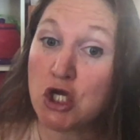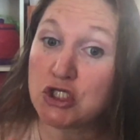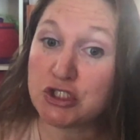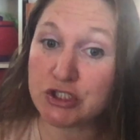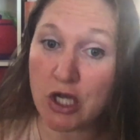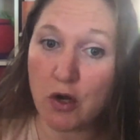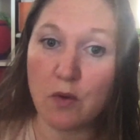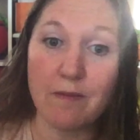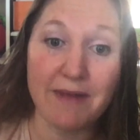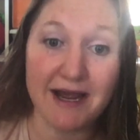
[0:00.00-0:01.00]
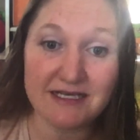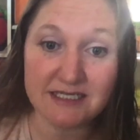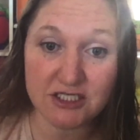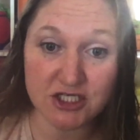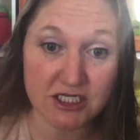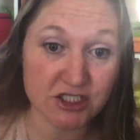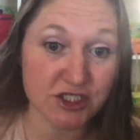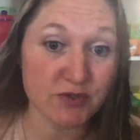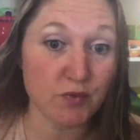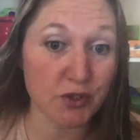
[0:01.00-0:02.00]
So my
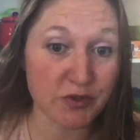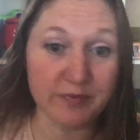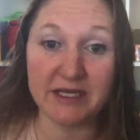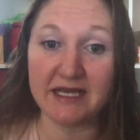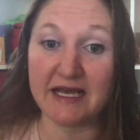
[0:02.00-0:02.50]
suggestion would be,